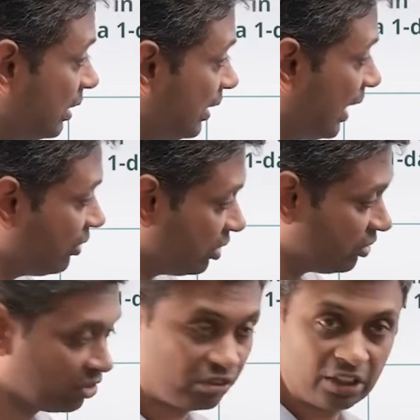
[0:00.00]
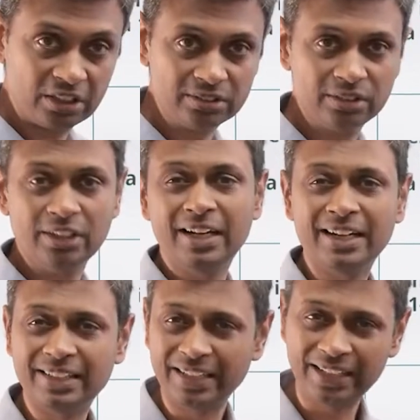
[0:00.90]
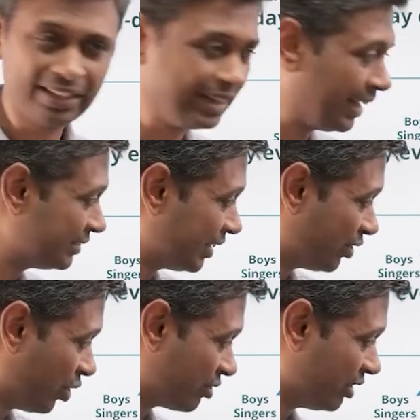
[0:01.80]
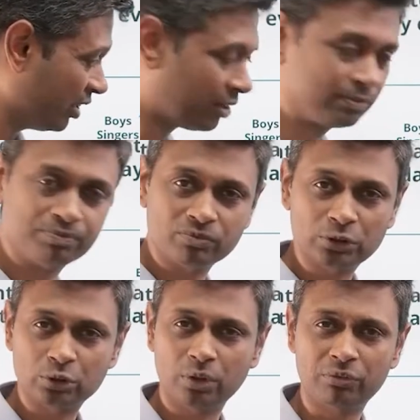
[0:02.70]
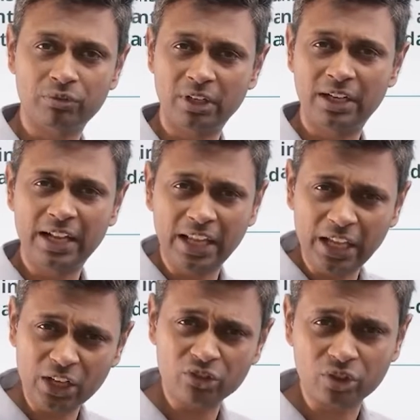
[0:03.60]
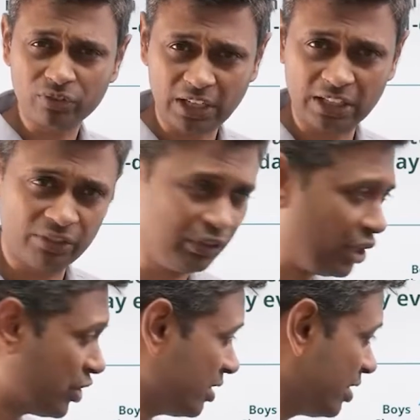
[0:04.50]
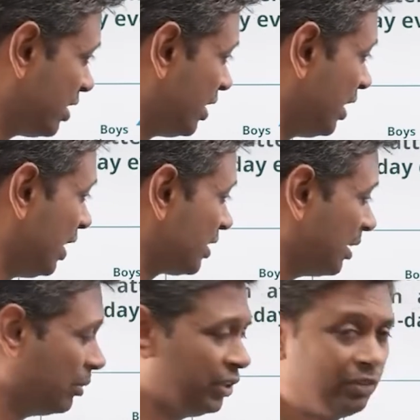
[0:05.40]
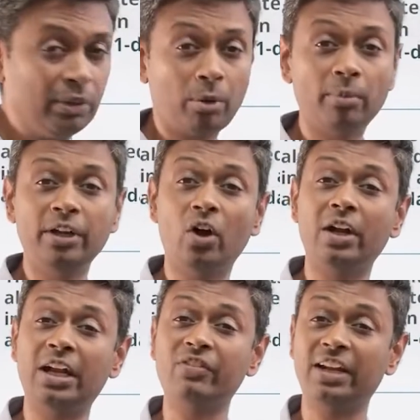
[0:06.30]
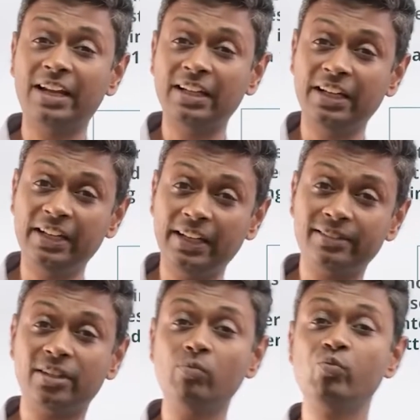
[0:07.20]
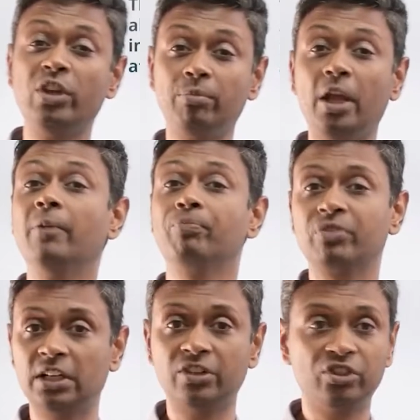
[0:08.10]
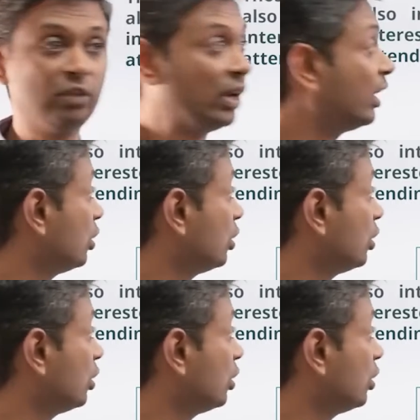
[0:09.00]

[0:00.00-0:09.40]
neither dancer nor singer. So we have layers of classifications. Some of these we'll probably not never get the detail. Some we may. Let's see where